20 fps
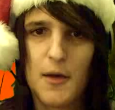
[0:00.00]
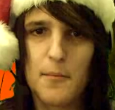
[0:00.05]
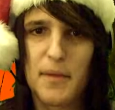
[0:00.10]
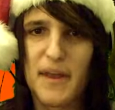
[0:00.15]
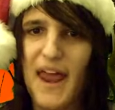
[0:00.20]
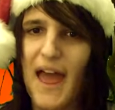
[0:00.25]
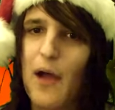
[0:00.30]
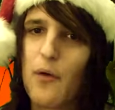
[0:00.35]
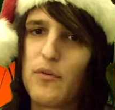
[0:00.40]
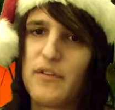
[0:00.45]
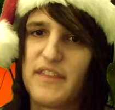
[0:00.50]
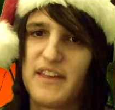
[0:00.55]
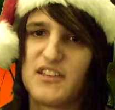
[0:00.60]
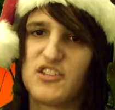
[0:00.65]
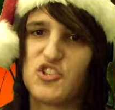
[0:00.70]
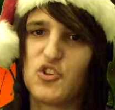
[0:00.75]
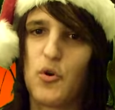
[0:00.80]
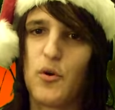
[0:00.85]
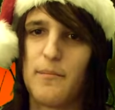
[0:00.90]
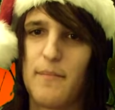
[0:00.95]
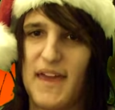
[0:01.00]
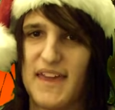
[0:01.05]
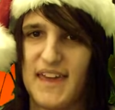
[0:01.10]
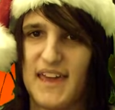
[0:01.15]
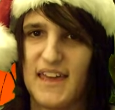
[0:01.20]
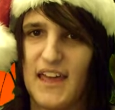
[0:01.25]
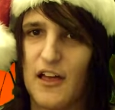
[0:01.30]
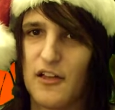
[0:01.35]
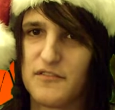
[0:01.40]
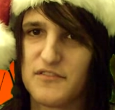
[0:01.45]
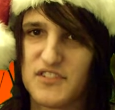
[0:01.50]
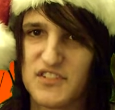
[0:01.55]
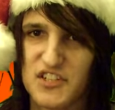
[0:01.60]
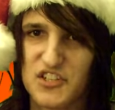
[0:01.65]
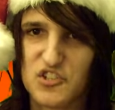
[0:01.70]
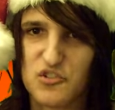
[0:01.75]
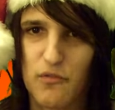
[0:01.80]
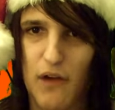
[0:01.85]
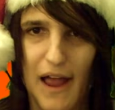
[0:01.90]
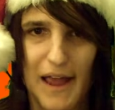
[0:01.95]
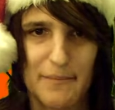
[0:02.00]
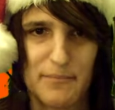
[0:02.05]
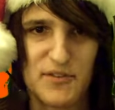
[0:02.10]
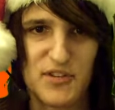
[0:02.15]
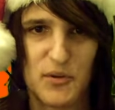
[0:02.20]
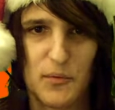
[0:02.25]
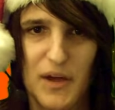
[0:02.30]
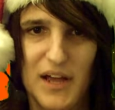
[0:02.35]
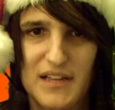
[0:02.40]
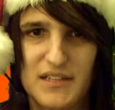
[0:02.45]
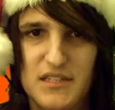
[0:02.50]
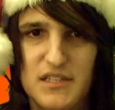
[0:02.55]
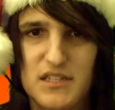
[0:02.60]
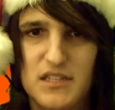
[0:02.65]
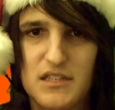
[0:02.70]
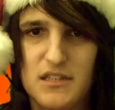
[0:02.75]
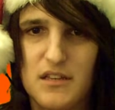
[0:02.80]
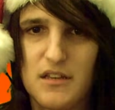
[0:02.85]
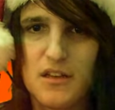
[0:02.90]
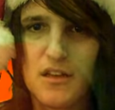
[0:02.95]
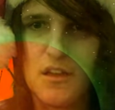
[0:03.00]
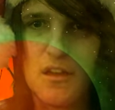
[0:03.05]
But how are these toy-making elves described to us?